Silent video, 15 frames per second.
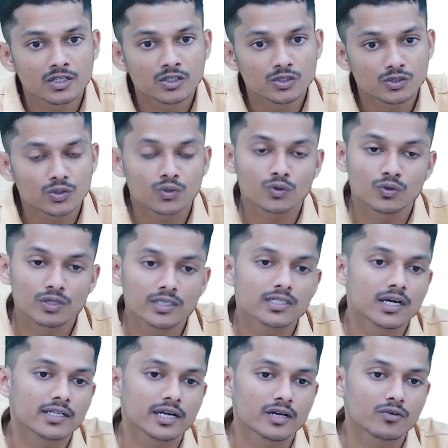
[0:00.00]
So these are
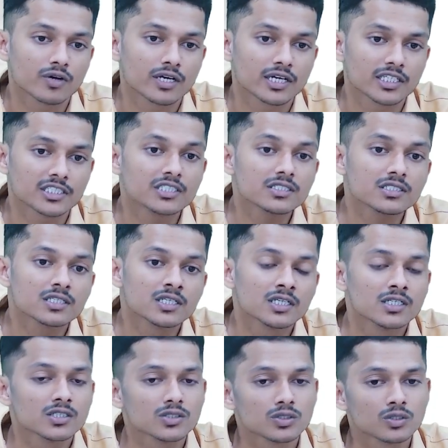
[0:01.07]
the advantages.
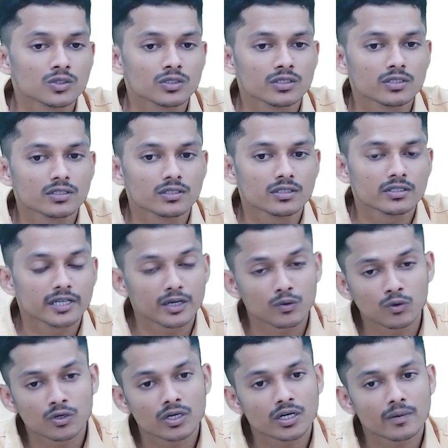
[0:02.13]
So there
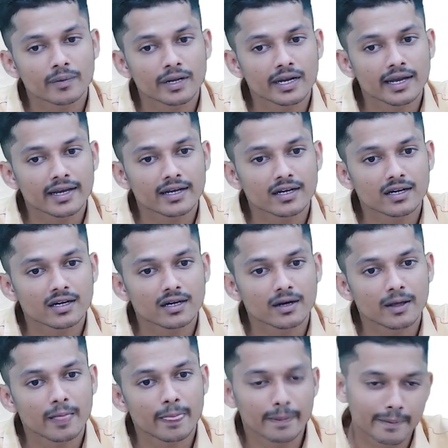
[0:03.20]
won't be like
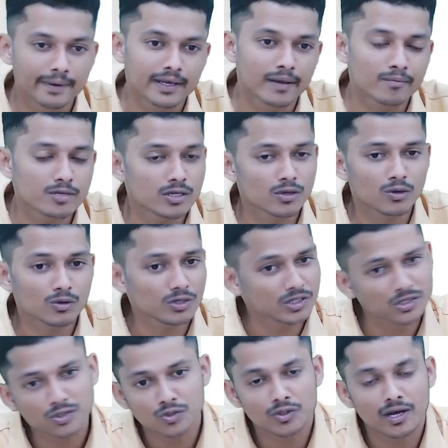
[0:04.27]
maybe MCQ
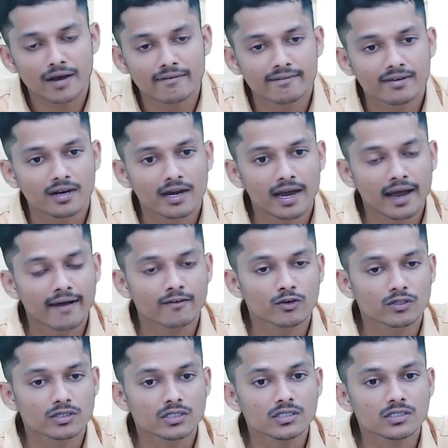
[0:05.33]
questions you would have
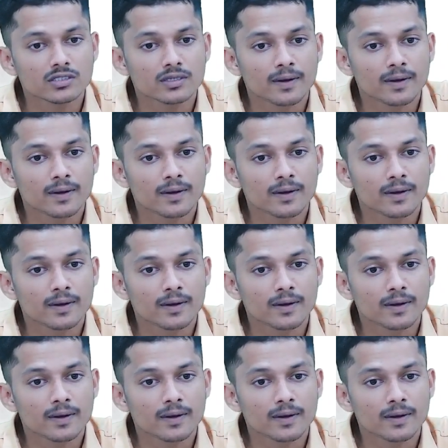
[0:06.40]
on this.